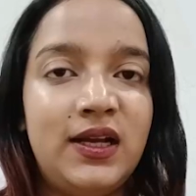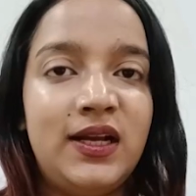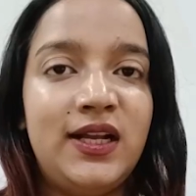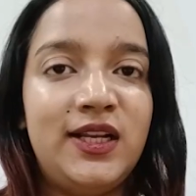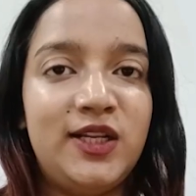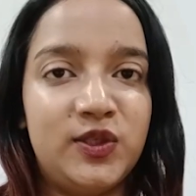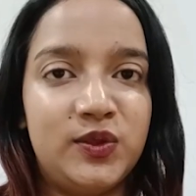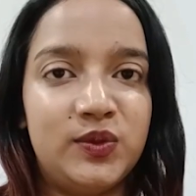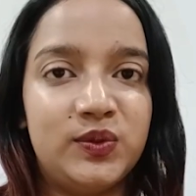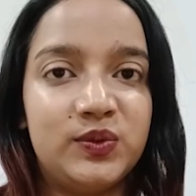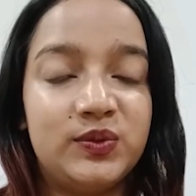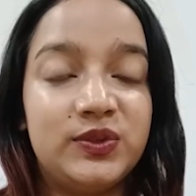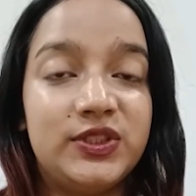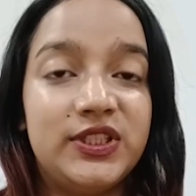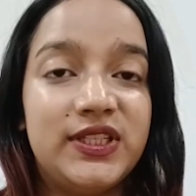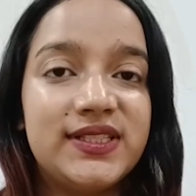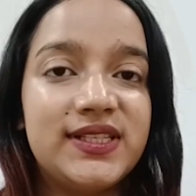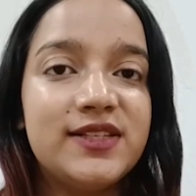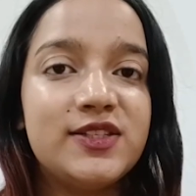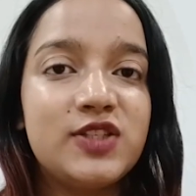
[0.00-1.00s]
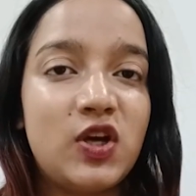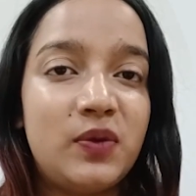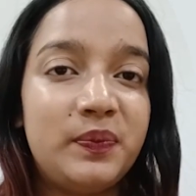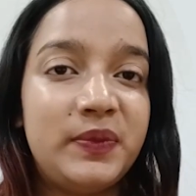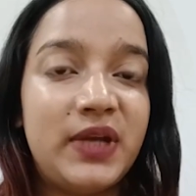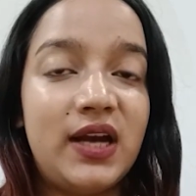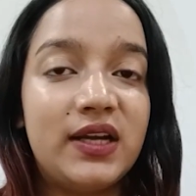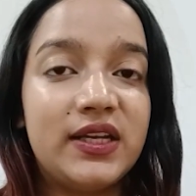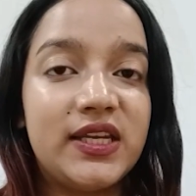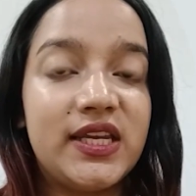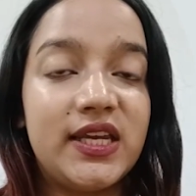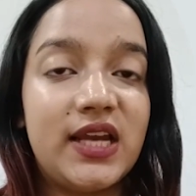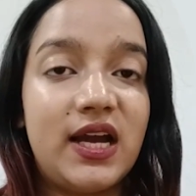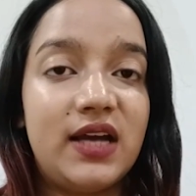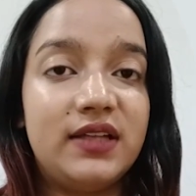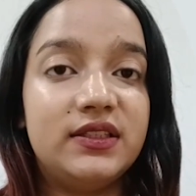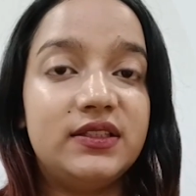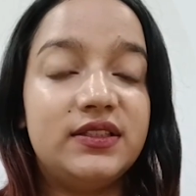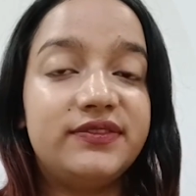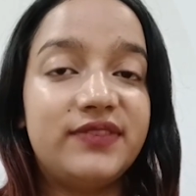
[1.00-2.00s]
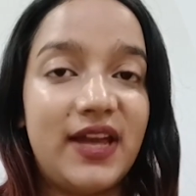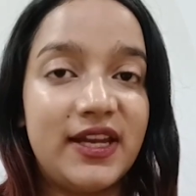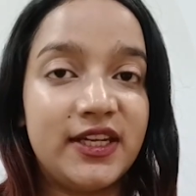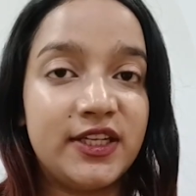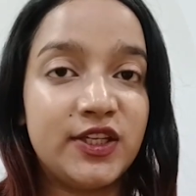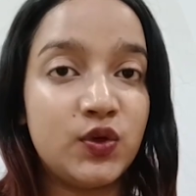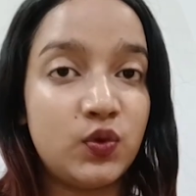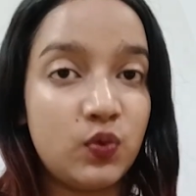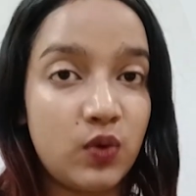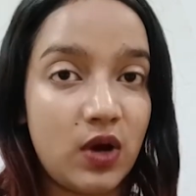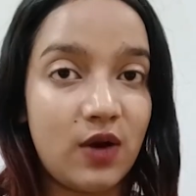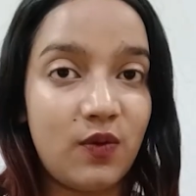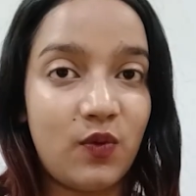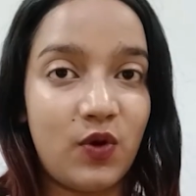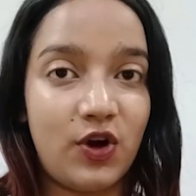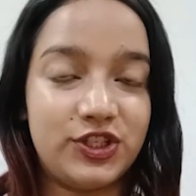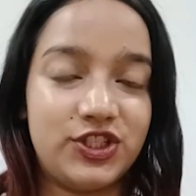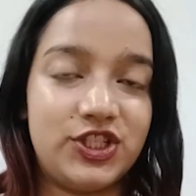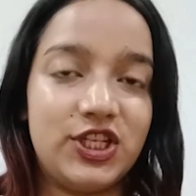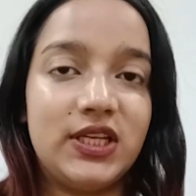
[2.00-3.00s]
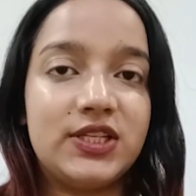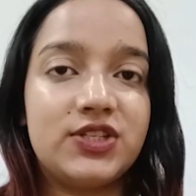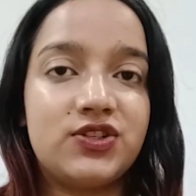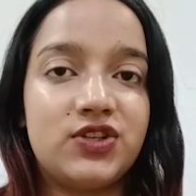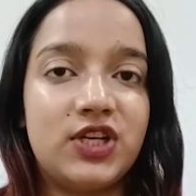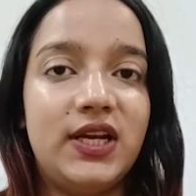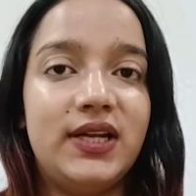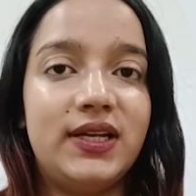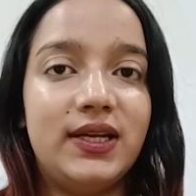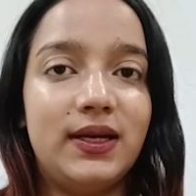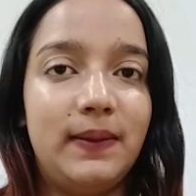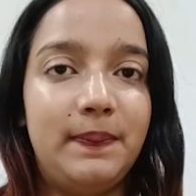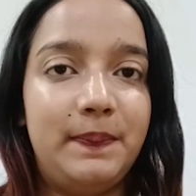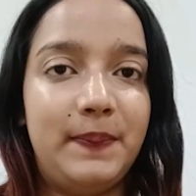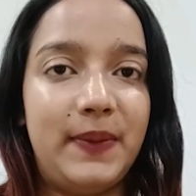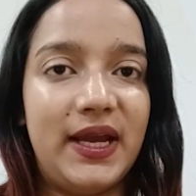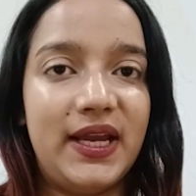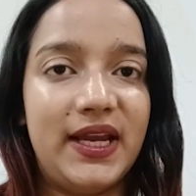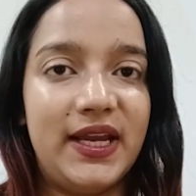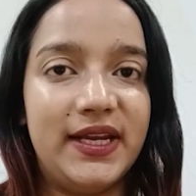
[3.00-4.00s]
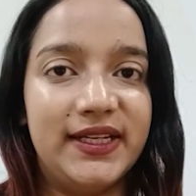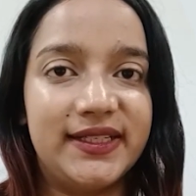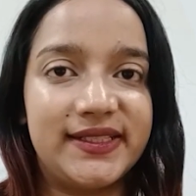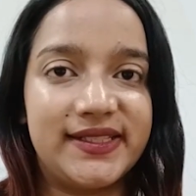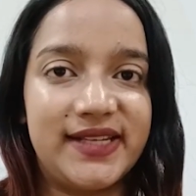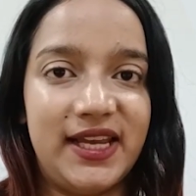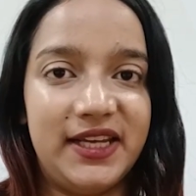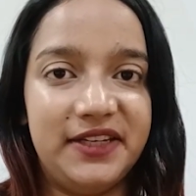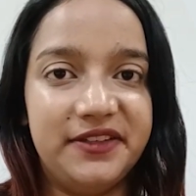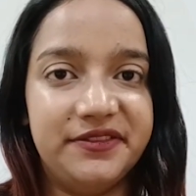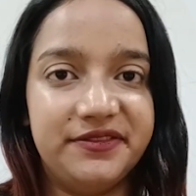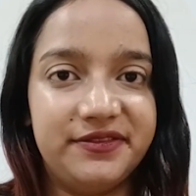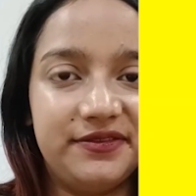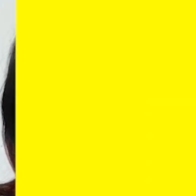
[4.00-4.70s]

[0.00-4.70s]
Hello, this is Saumyangi Yadav and you are watching Straight Up by edX Live.